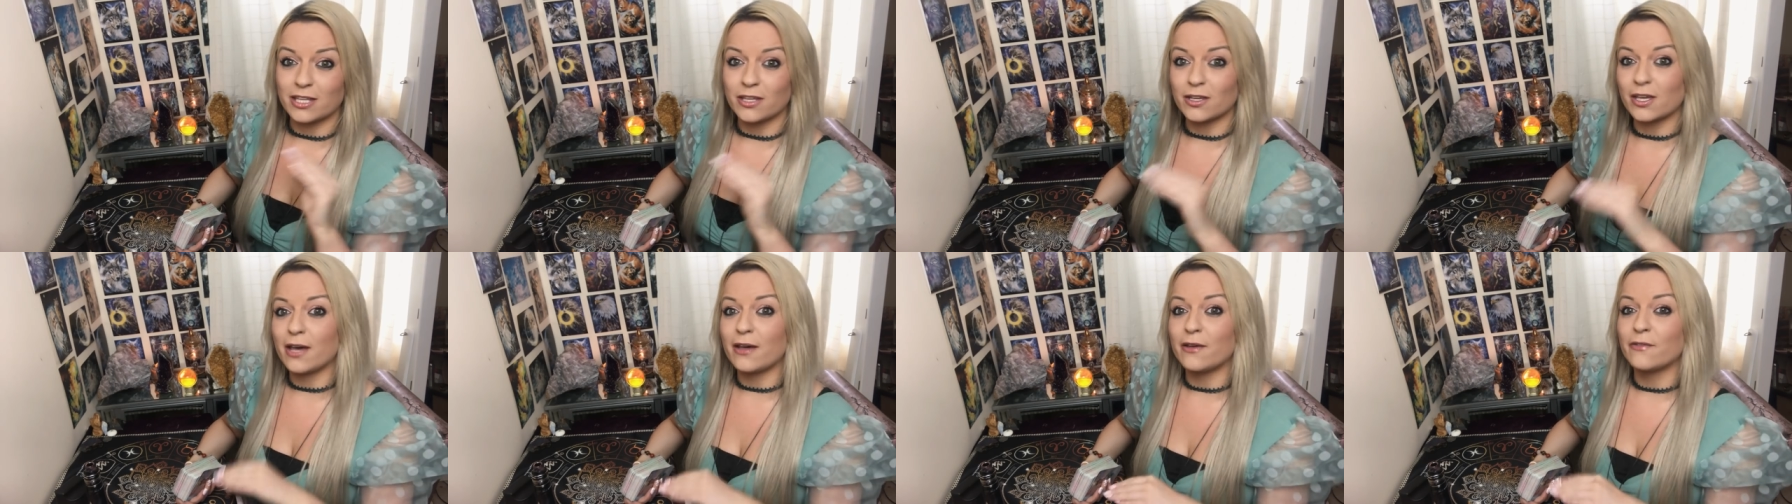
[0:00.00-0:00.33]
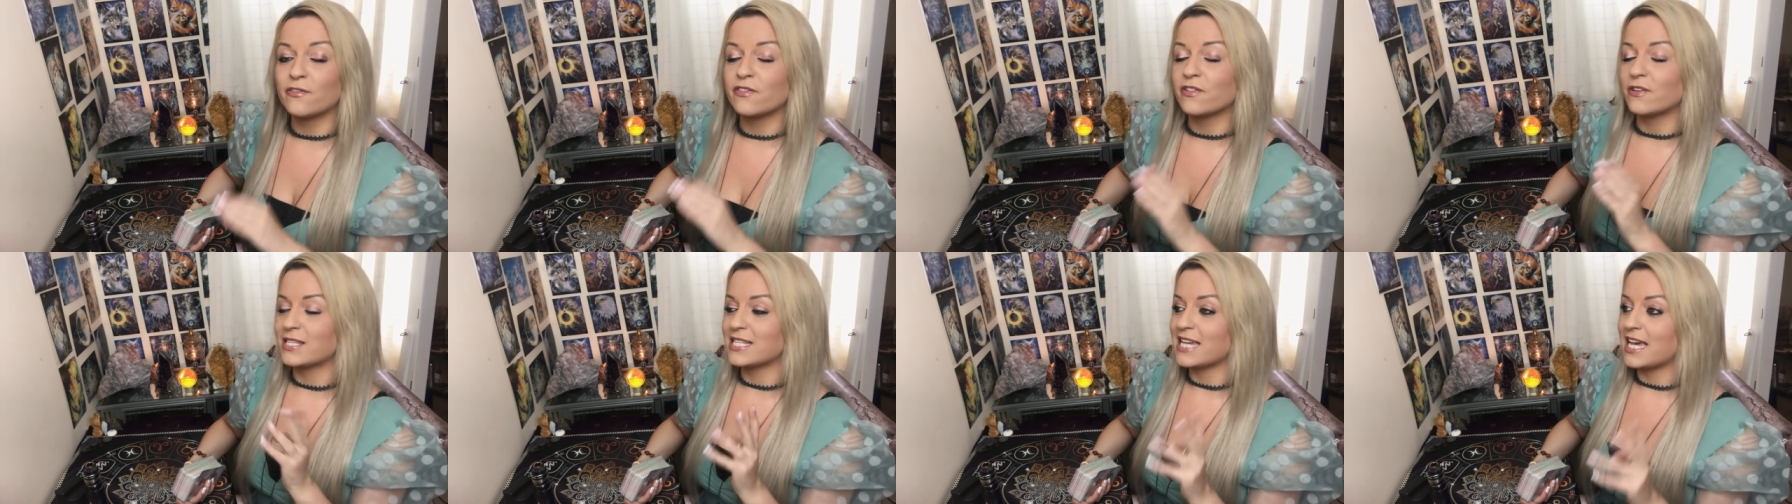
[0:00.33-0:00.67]
You're going
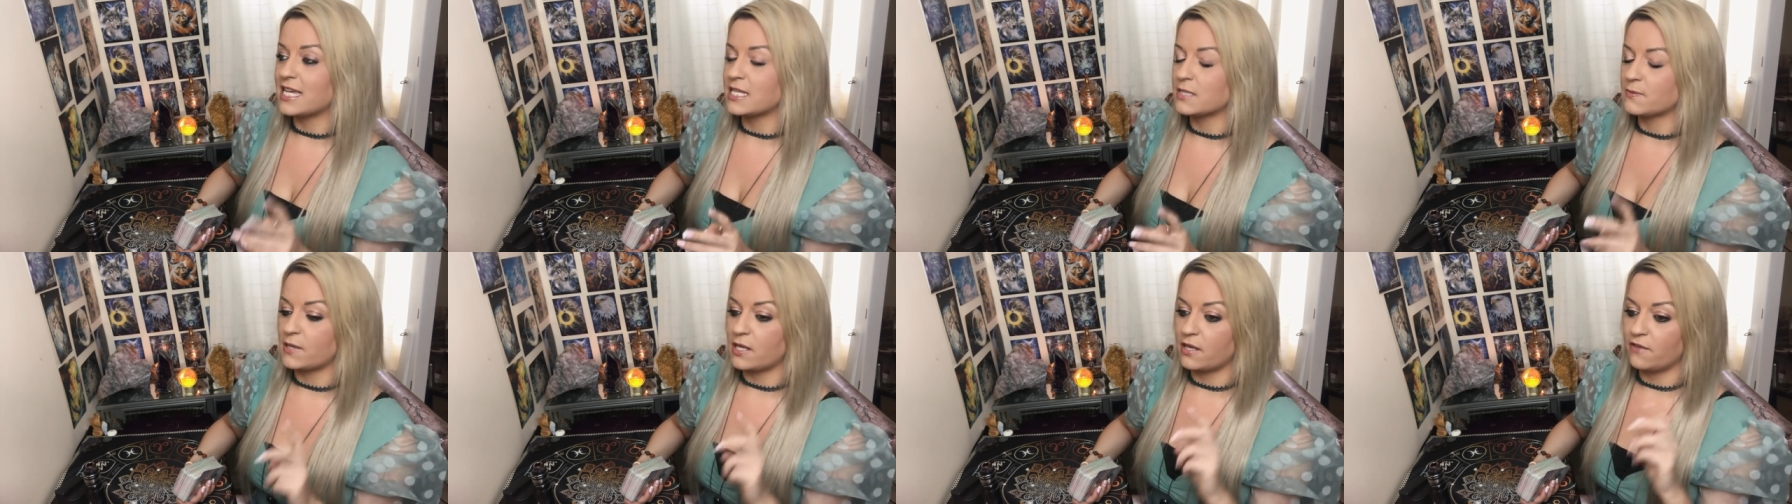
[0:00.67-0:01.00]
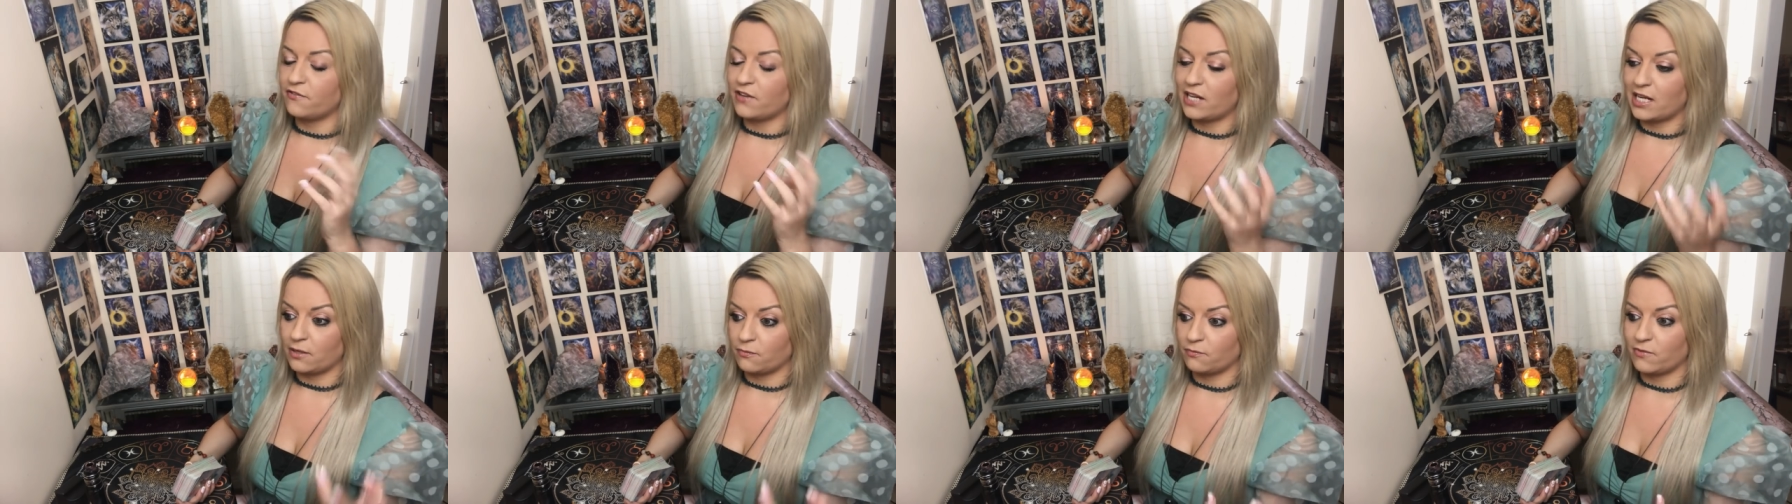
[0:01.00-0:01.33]
through days where you're
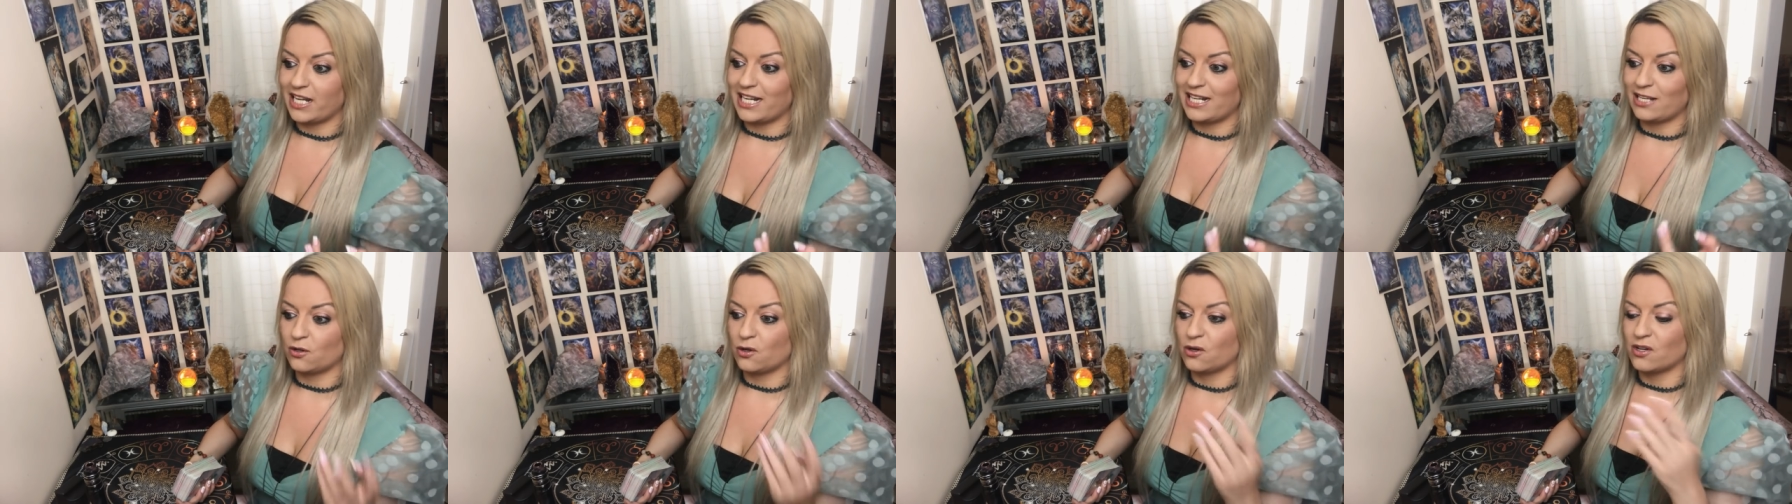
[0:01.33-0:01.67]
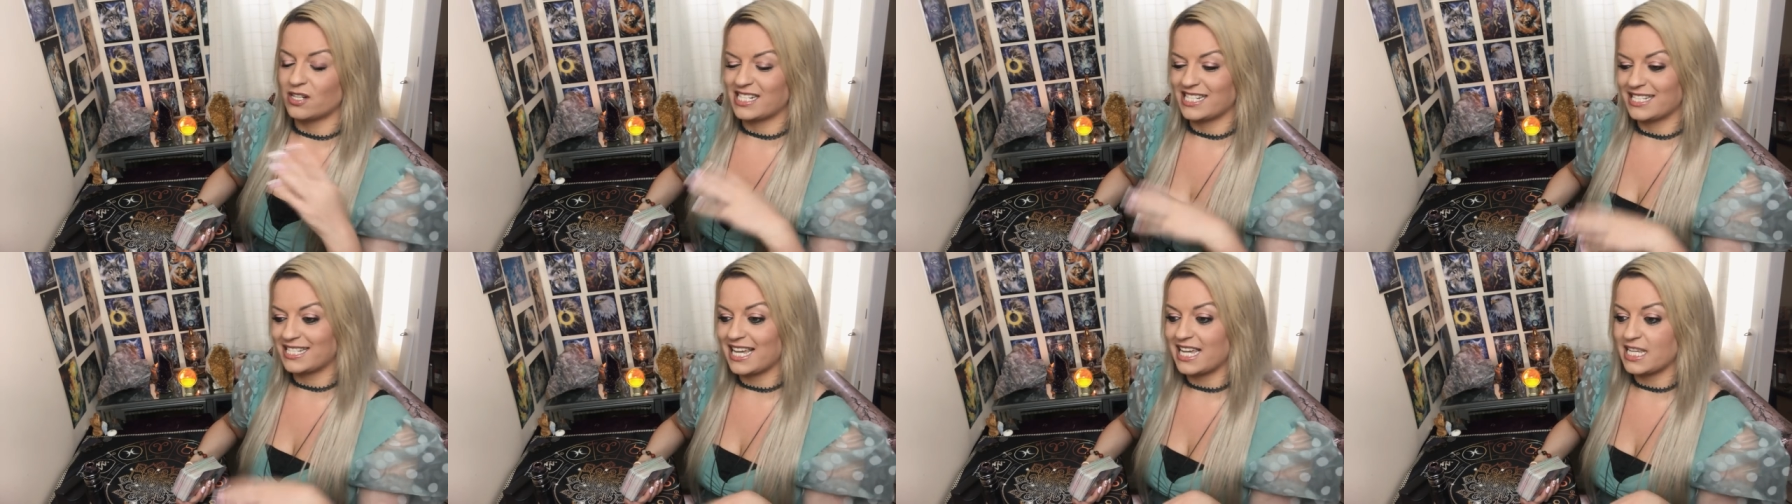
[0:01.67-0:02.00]
feeling really
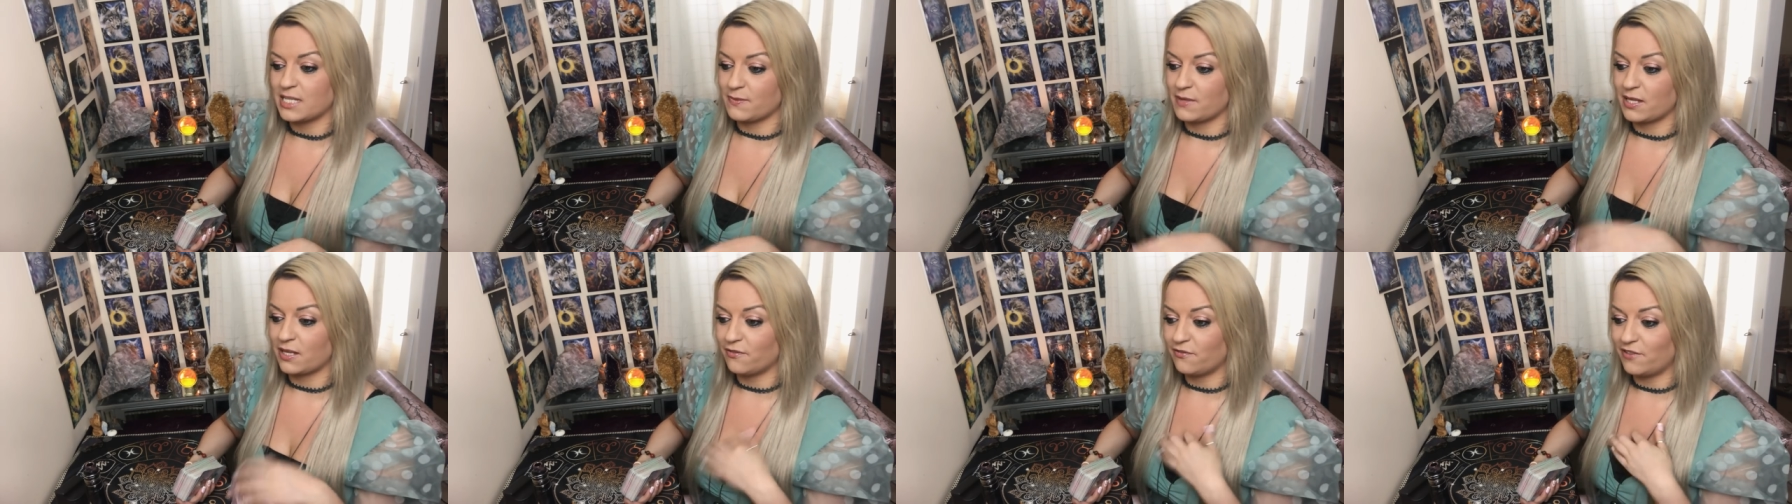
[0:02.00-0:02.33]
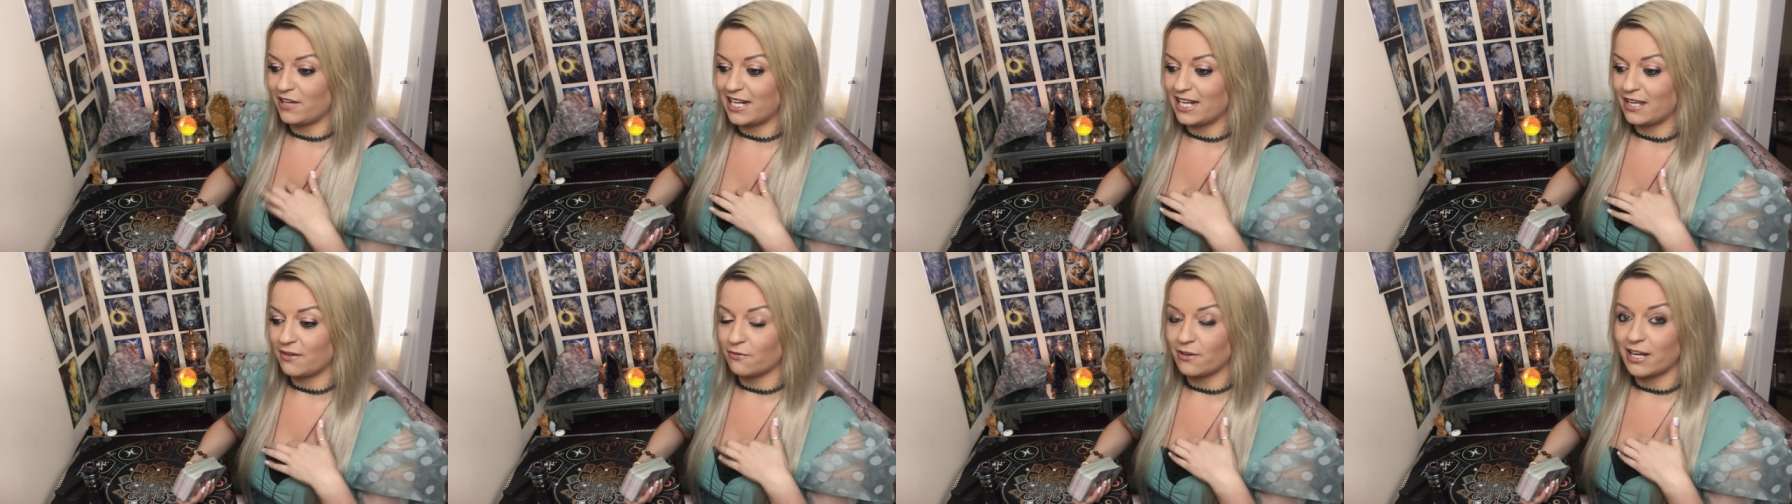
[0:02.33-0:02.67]
good and days when you're
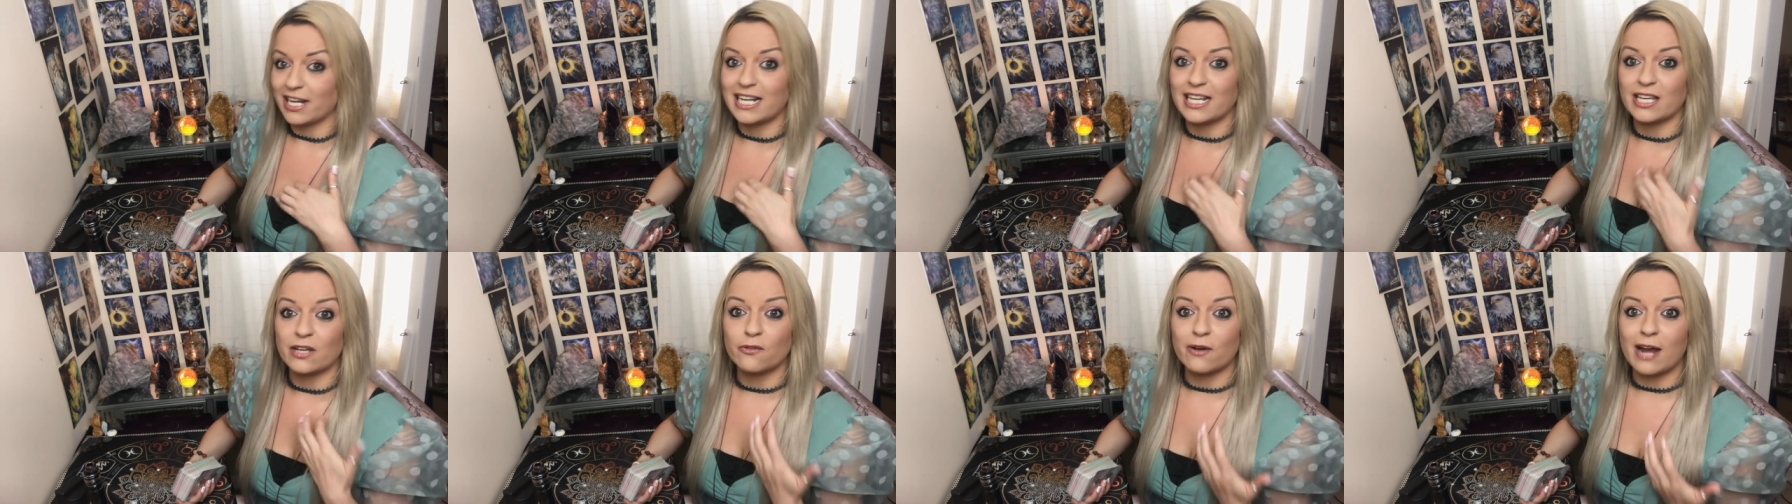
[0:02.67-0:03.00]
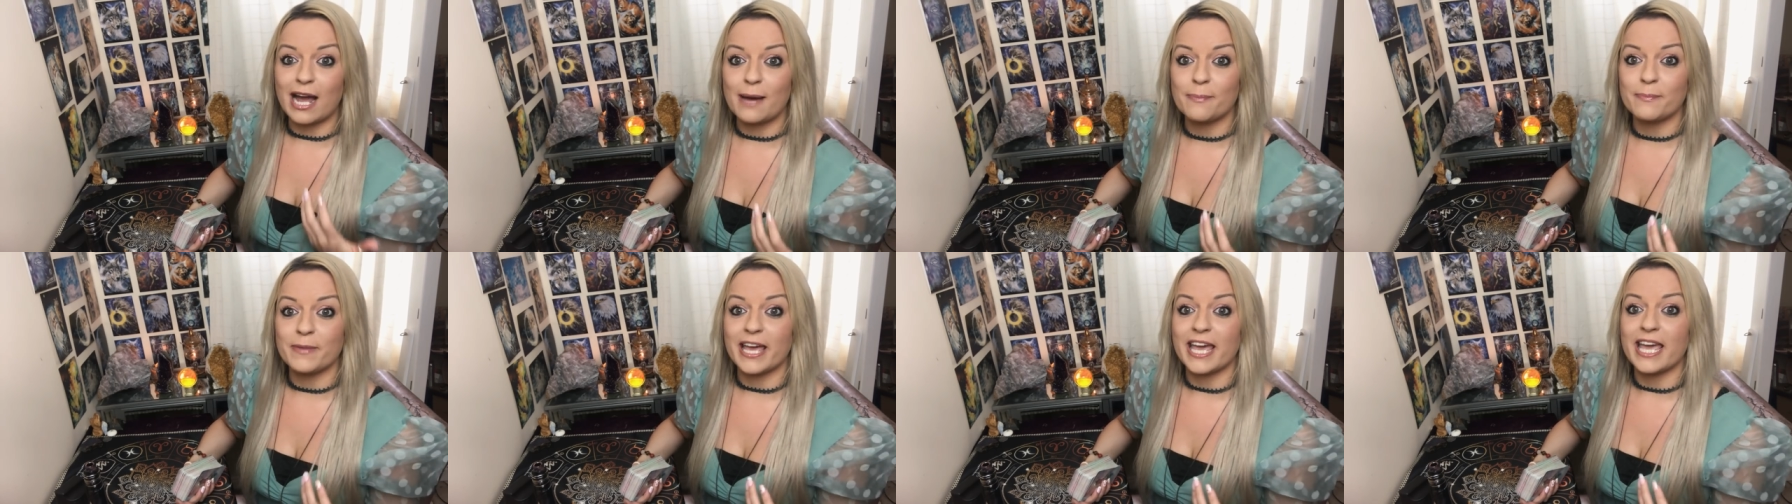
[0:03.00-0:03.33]
feeling really
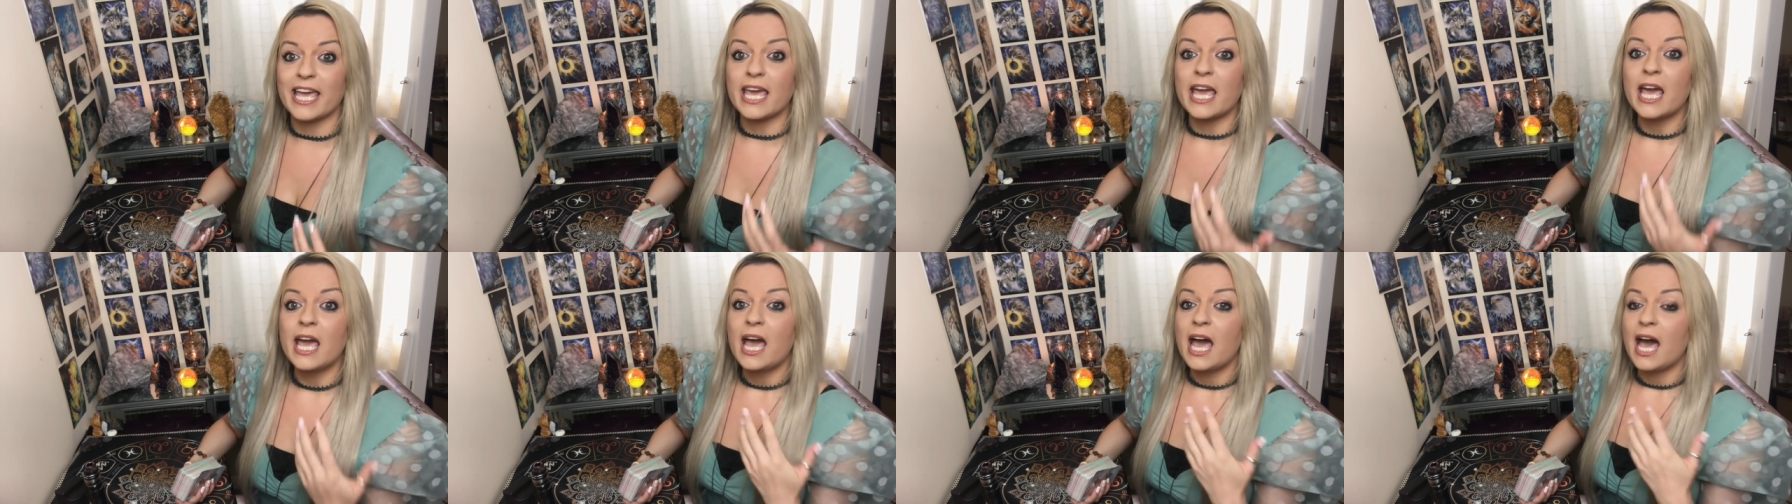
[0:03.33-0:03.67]
crappy.